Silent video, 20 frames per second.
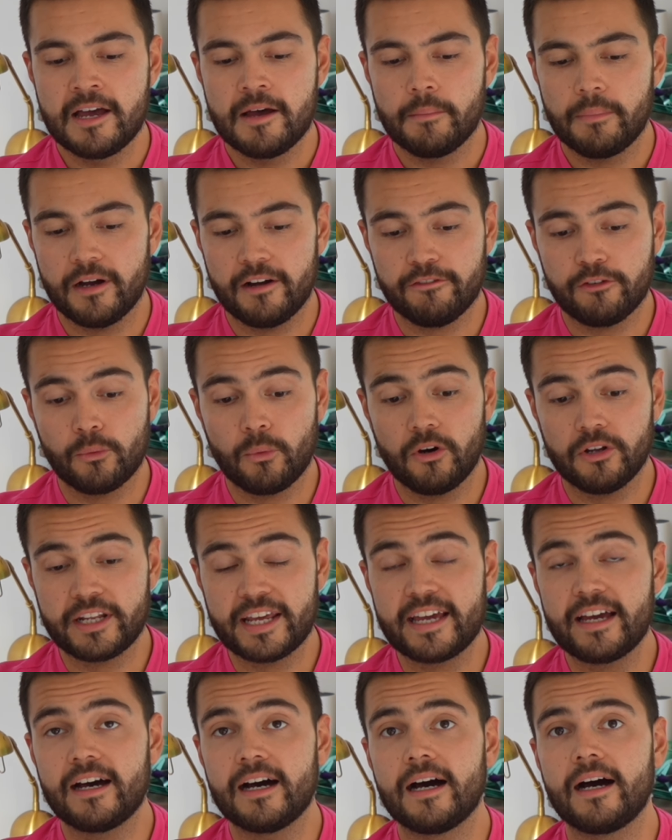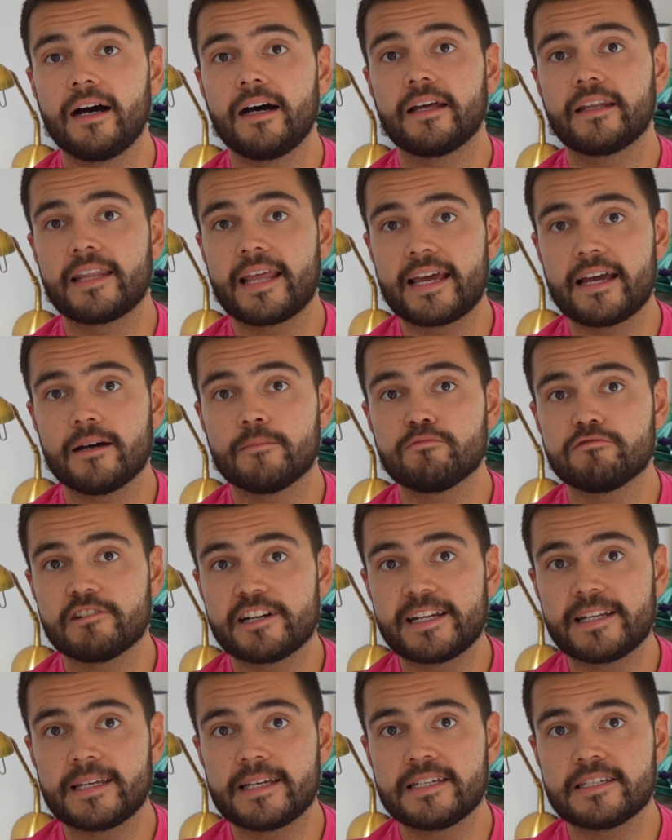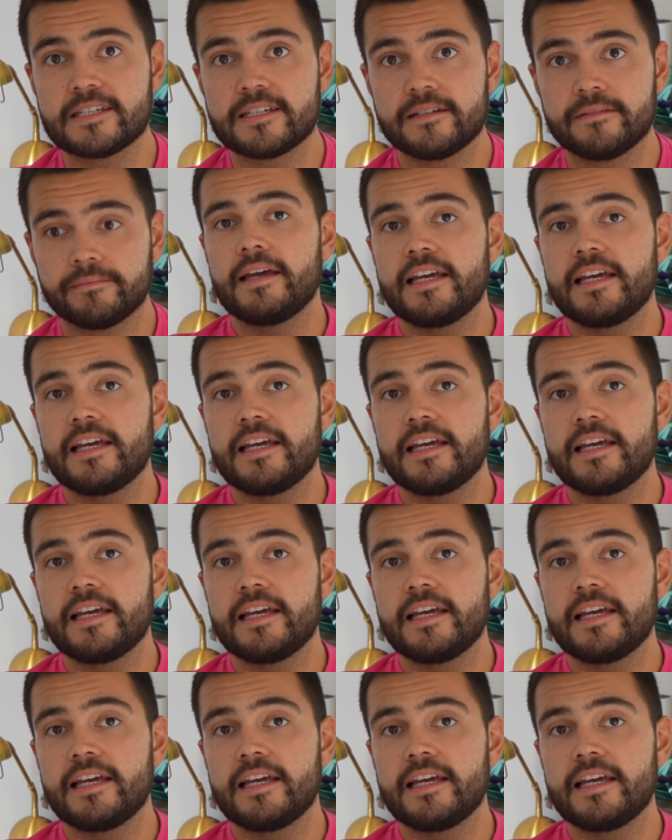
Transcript: But for what they are pretty decent.